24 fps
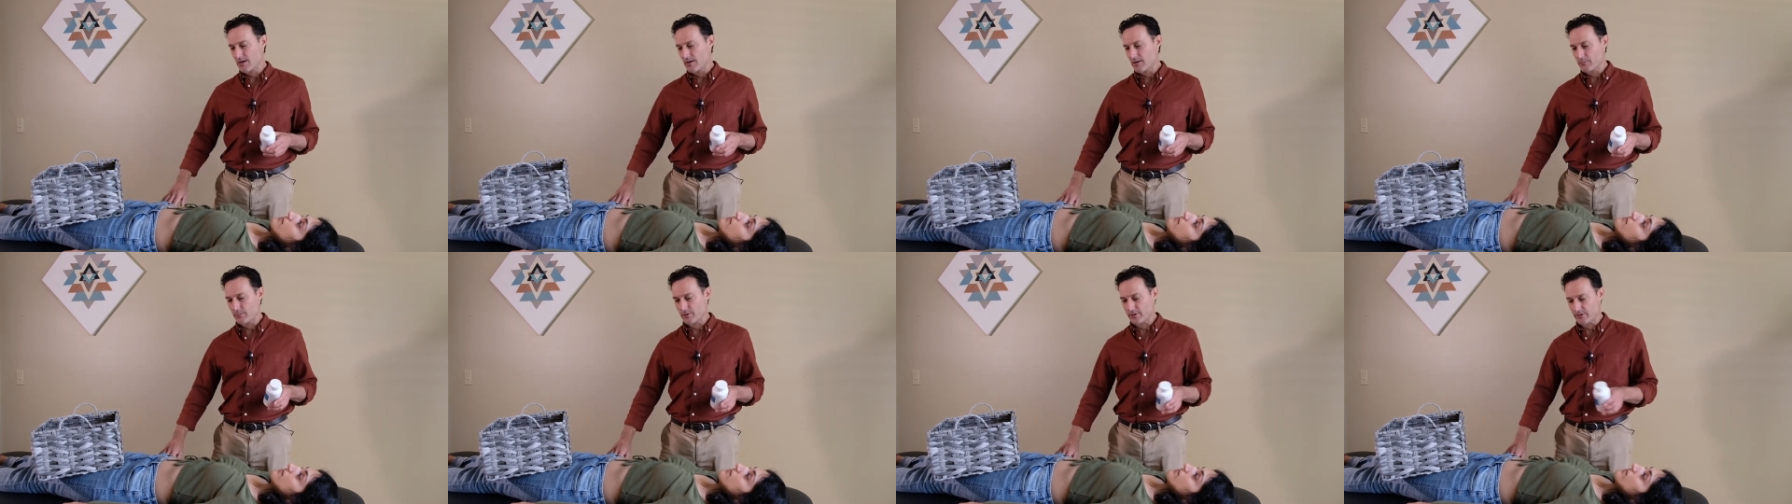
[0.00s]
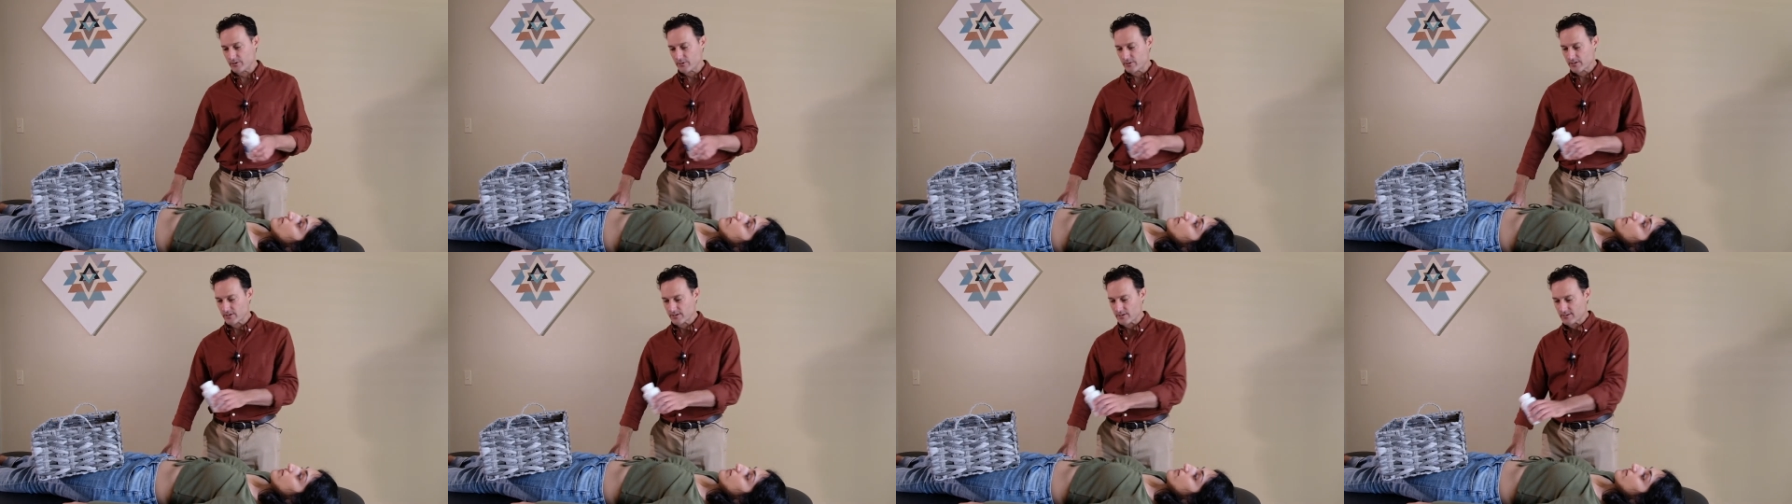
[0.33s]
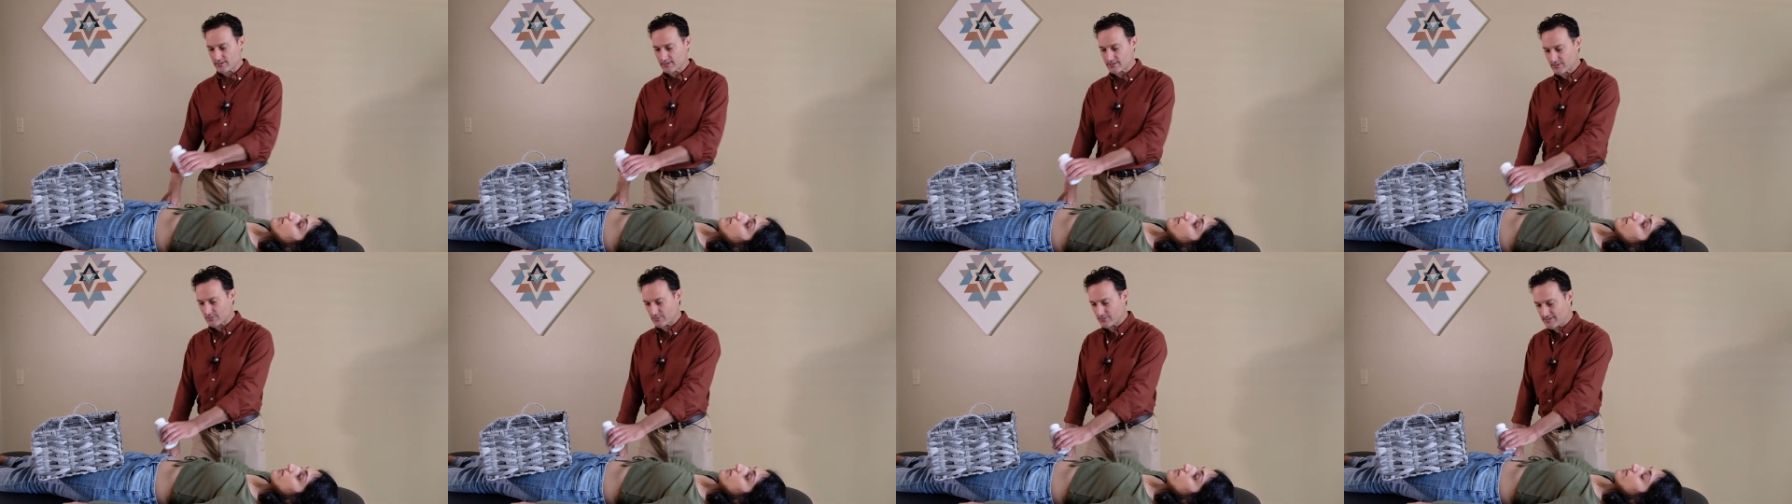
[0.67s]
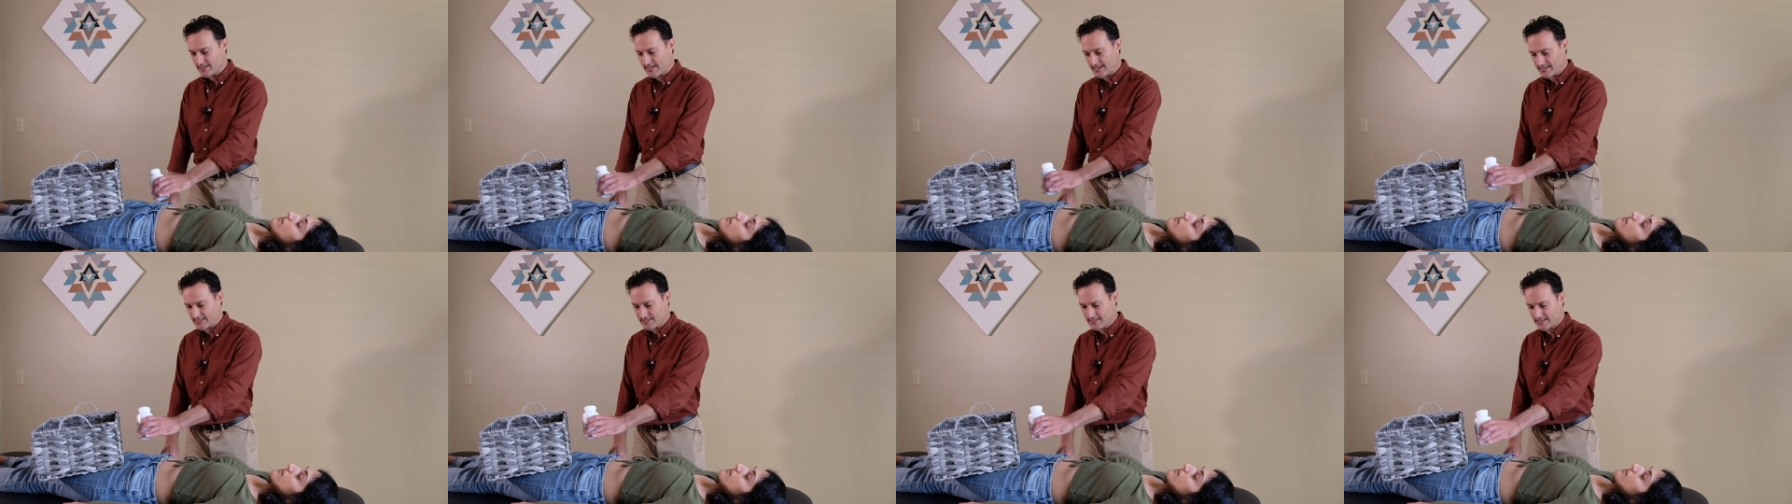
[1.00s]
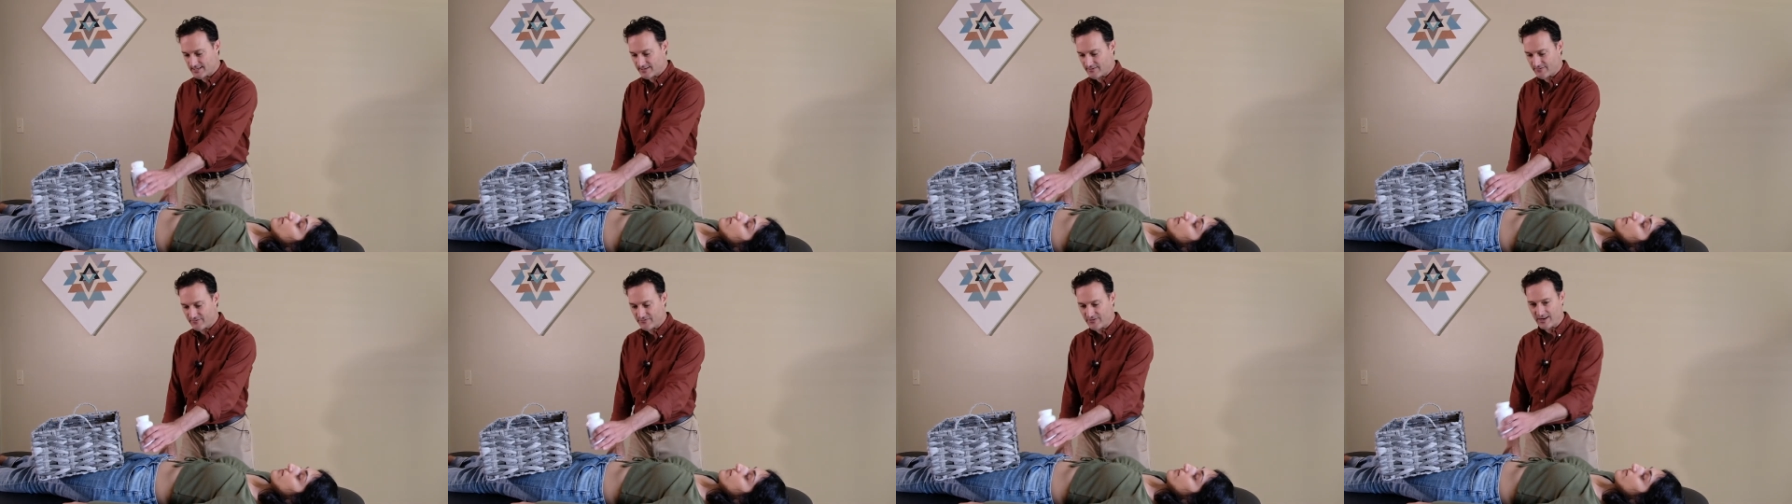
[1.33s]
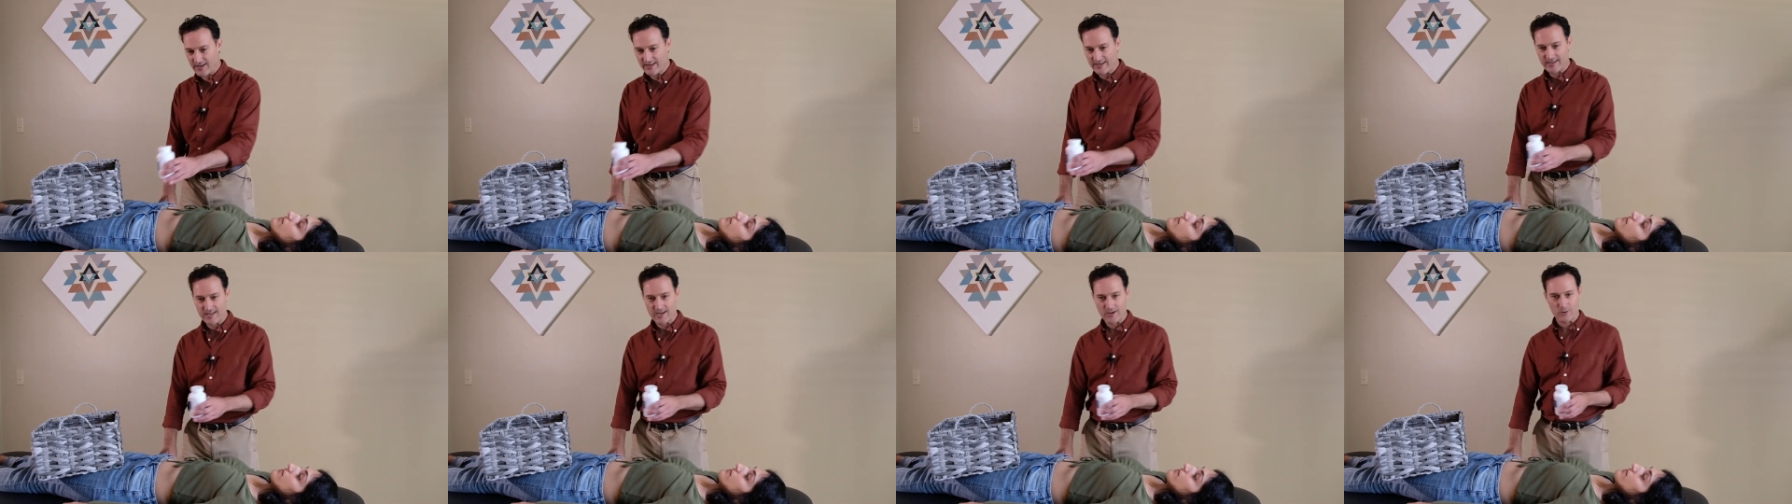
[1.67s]
but you could also test it and
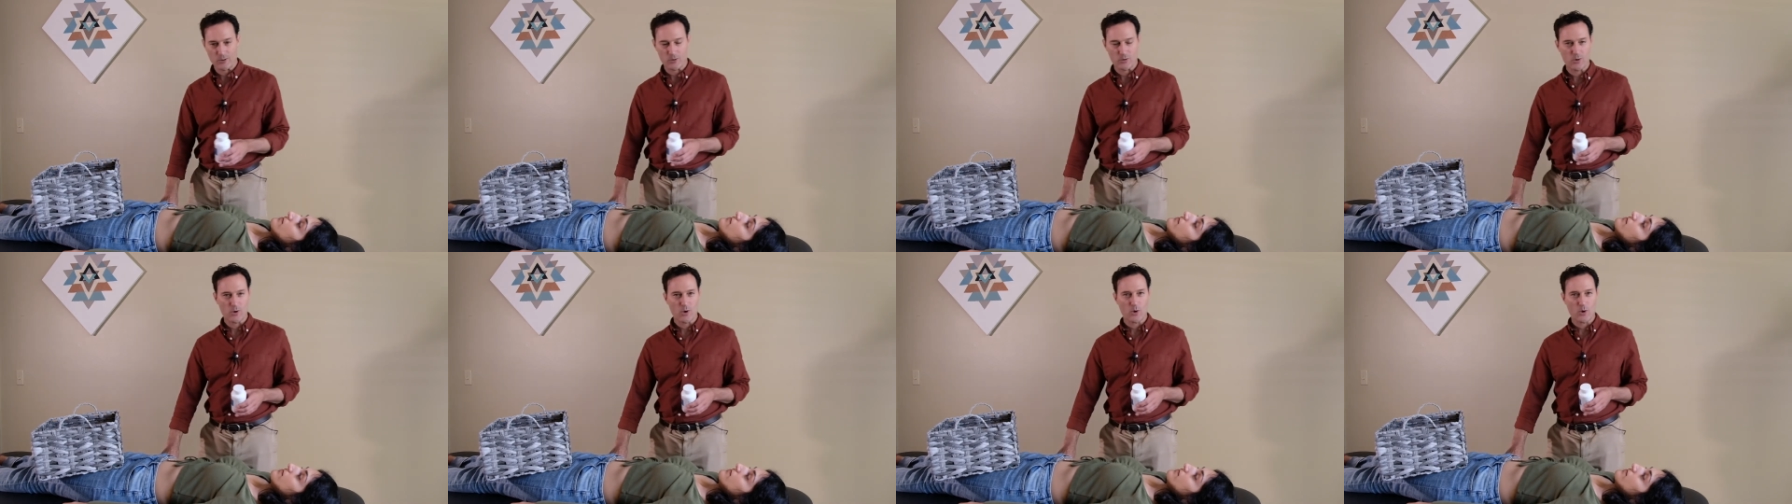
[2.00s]
find out